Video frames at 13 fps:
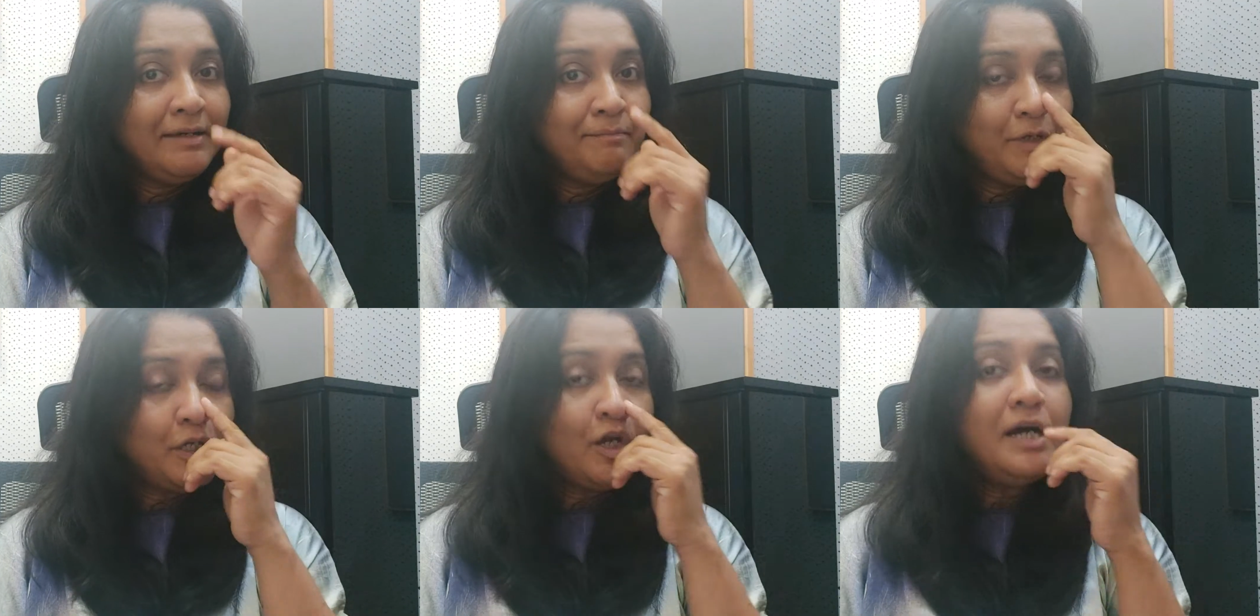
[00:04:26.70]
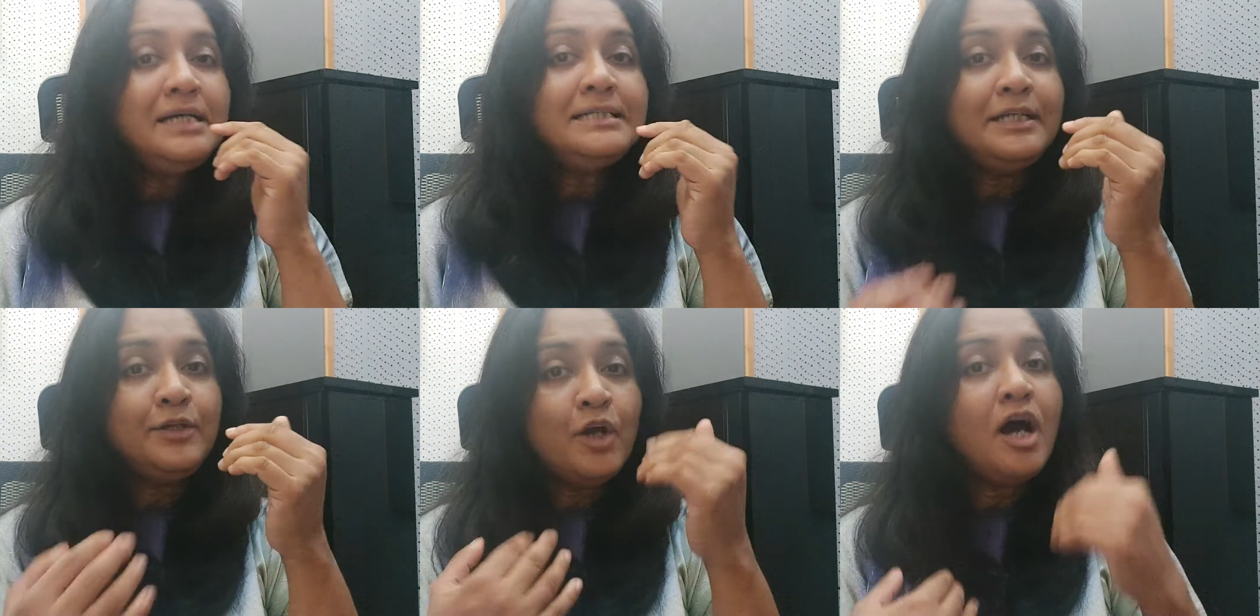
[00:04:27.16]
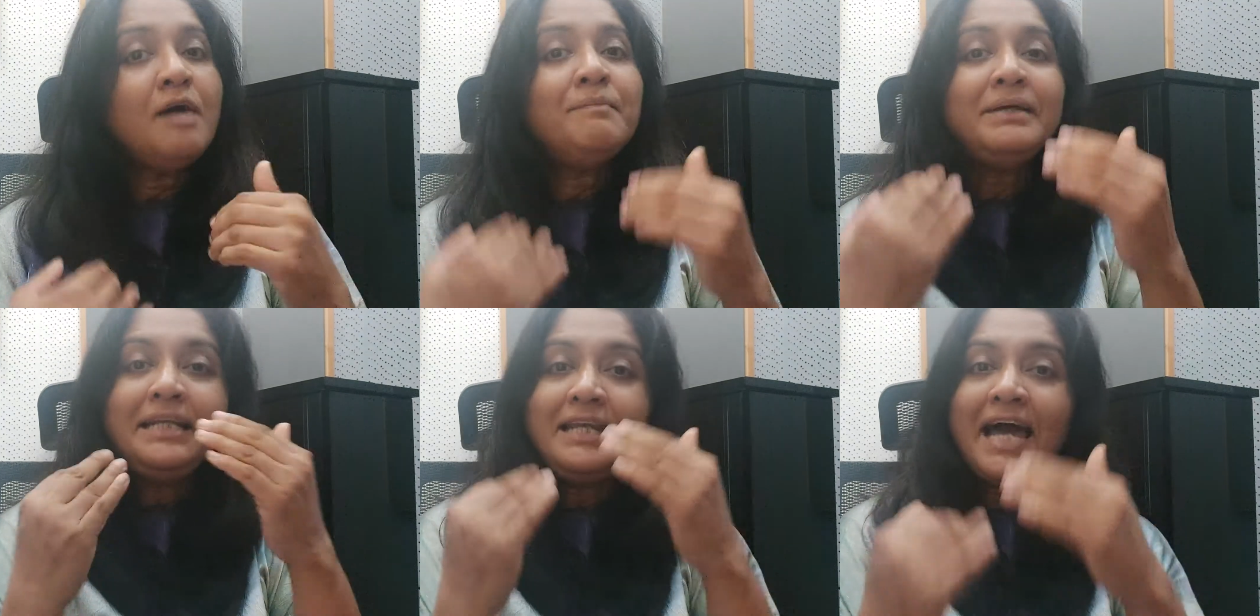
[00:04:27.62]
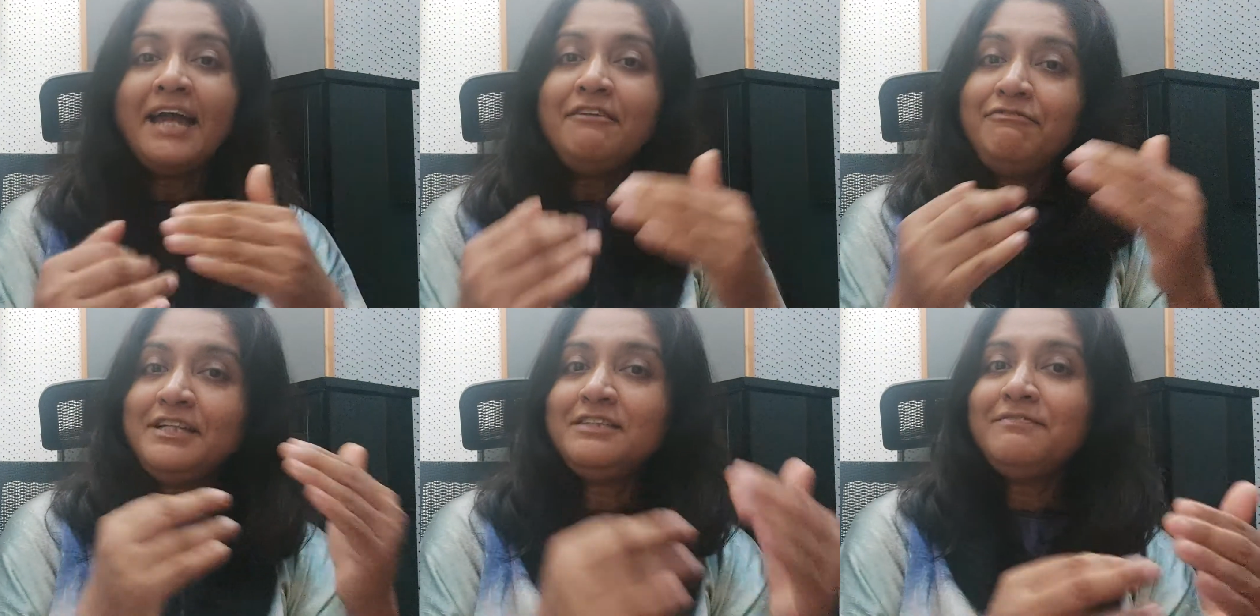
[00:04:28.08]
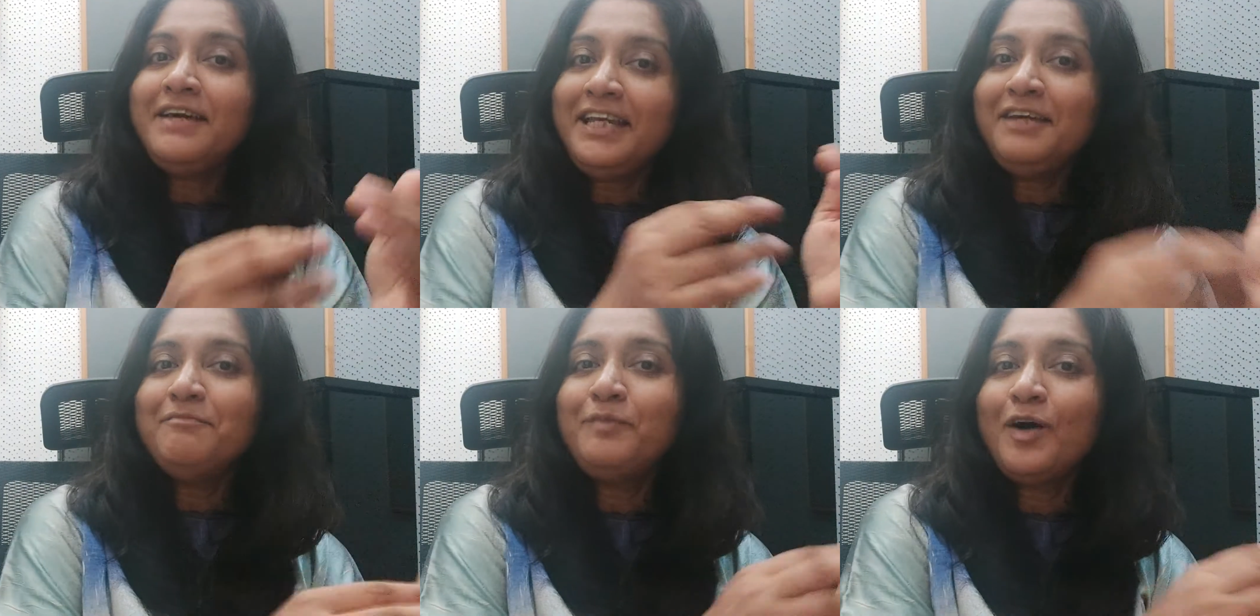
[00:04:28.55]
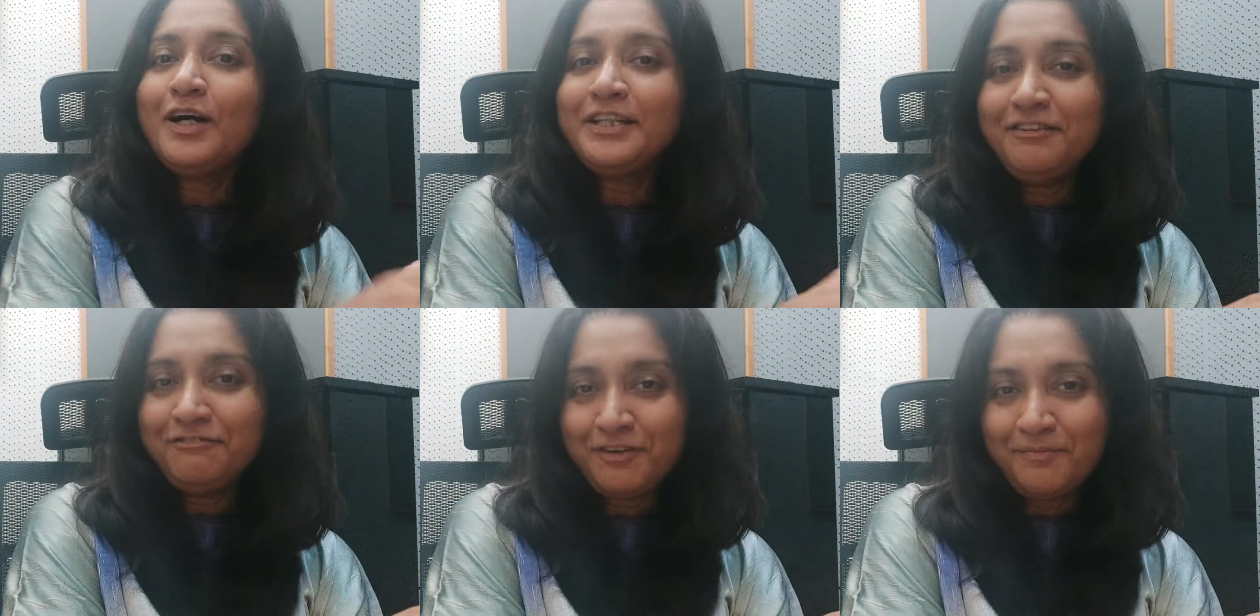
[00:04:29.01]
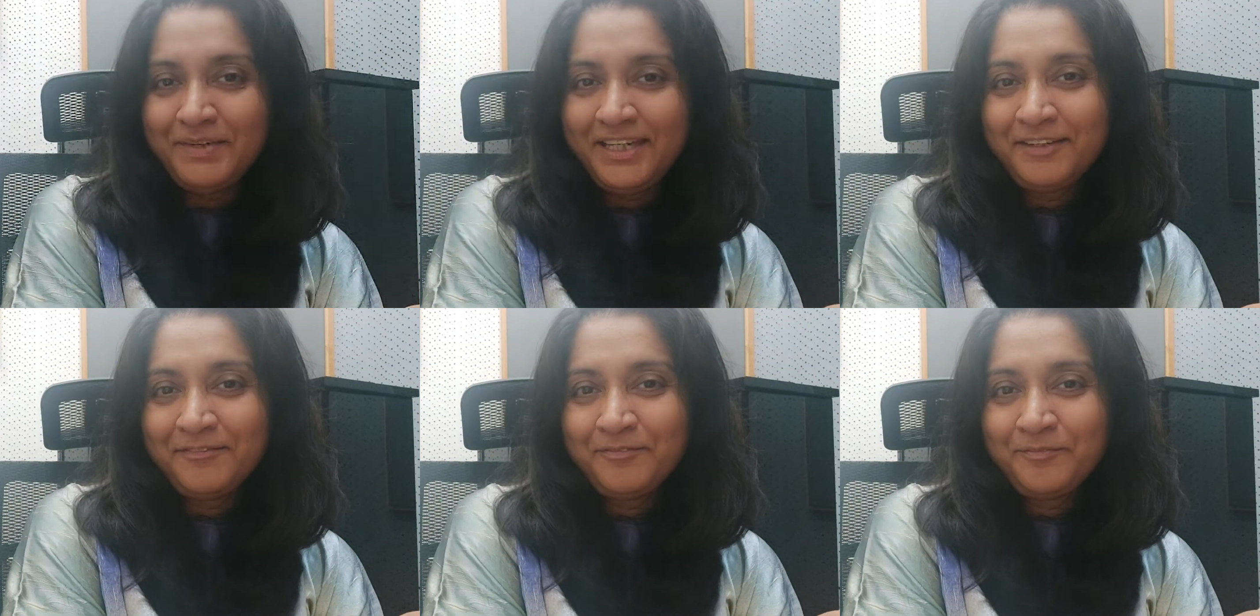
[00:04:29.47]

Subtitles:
Because normally life is very important for me.